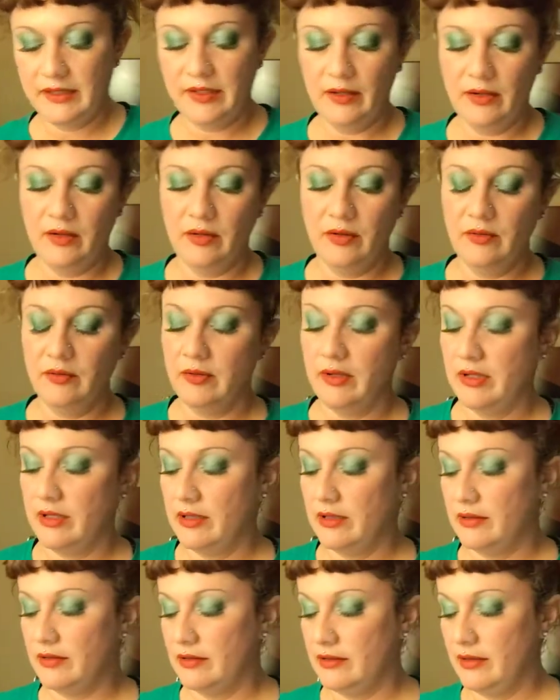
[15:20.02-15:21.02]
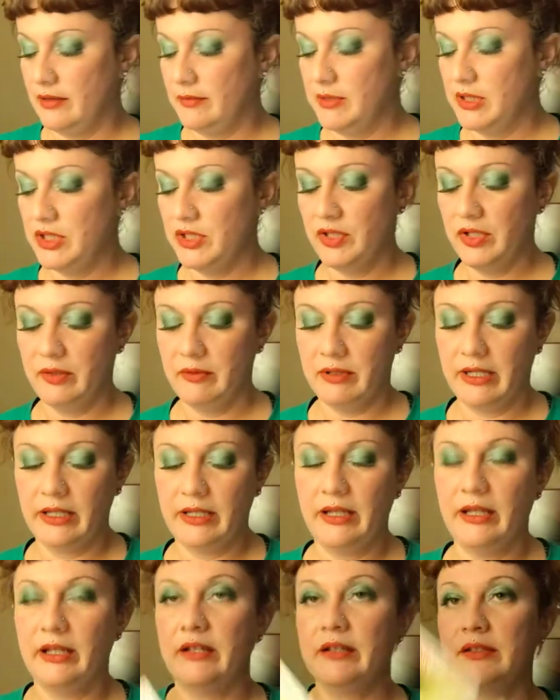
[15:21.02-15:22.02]
so let me show you what I
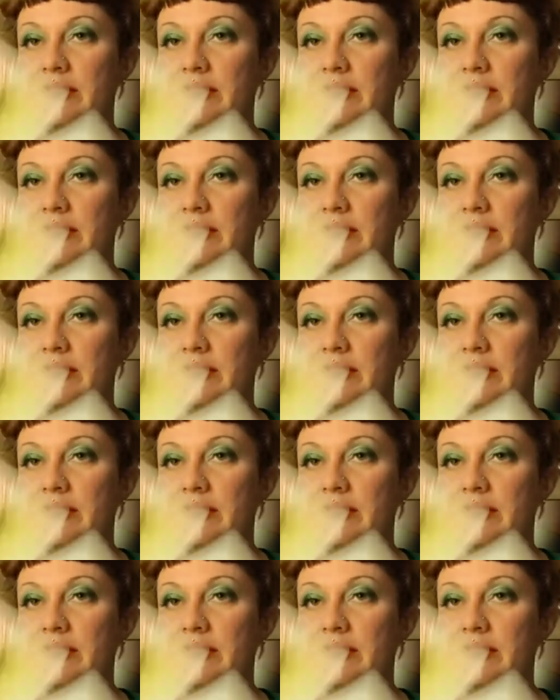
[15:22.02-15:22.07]
got.